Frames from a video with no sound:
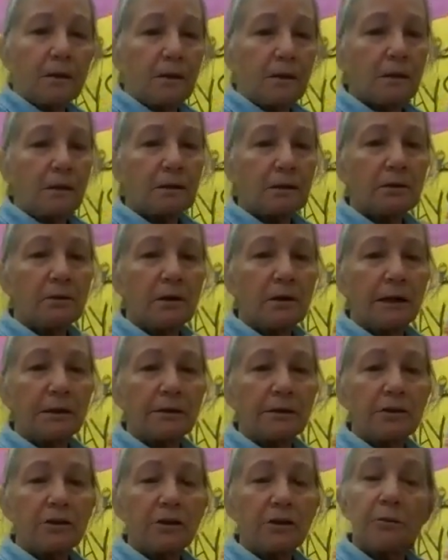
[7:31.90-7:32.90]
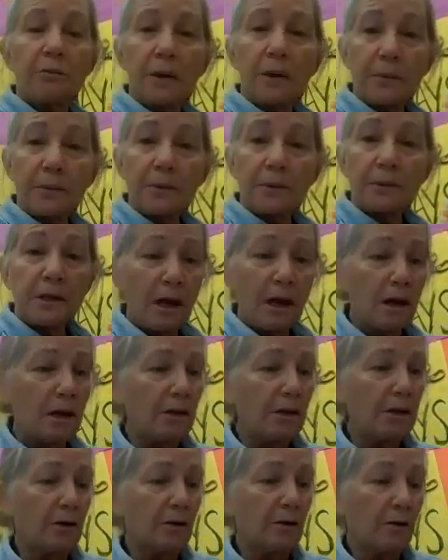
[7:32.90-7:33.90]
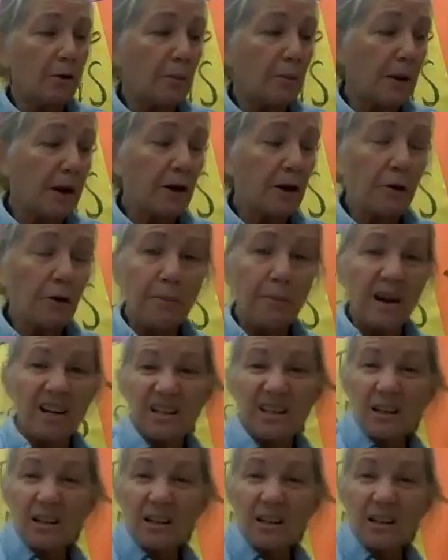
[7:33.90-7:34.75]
the slits to the paper towel, and it'll make your base